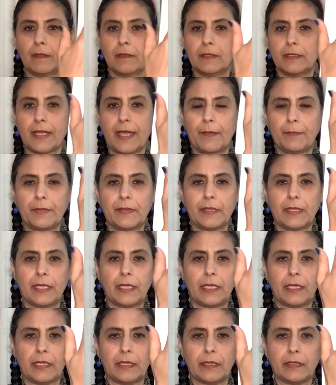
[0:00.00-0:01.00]
top of the
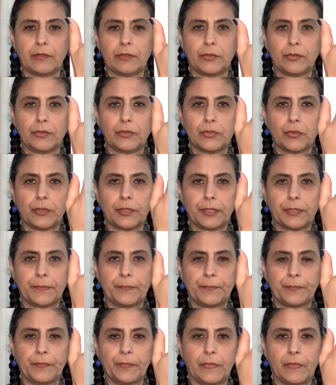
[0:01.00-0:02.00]
E a little shorter
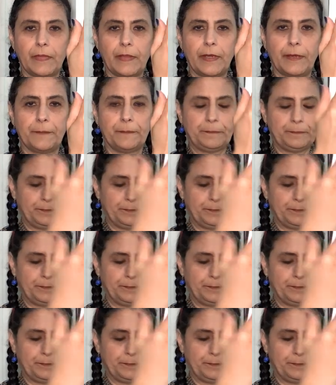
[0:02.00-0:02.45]
there.